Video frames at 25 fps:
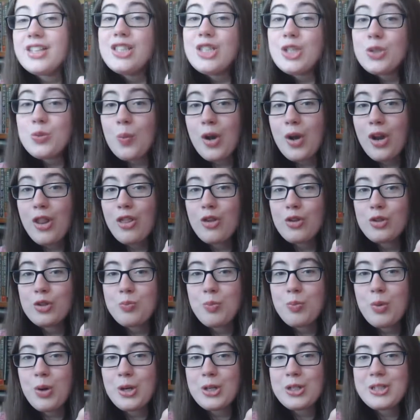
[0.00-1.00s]
This is one of
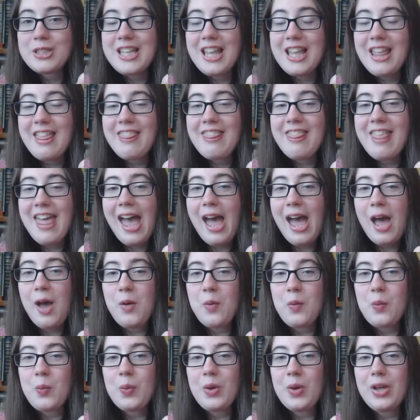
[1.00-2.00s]
those books that